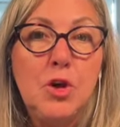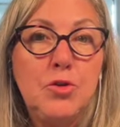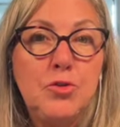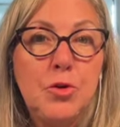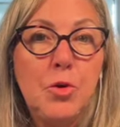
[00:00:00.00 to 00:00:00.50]

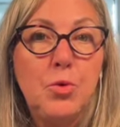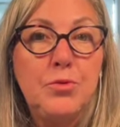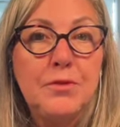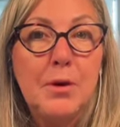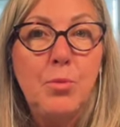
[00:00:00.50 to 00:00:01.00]
so
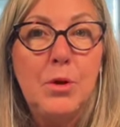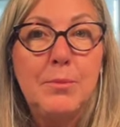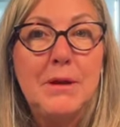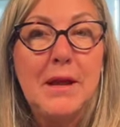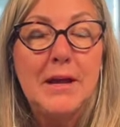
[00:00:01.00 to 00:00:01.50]
some
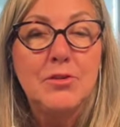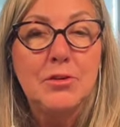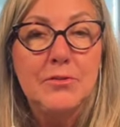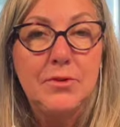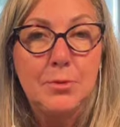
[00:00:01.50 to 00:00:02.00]
women
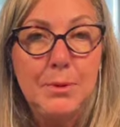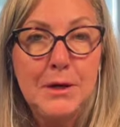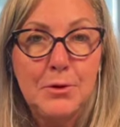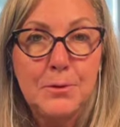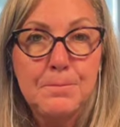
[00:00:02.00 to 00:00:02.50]
actually feel
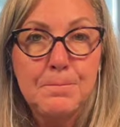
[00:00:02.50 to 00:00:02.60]
better.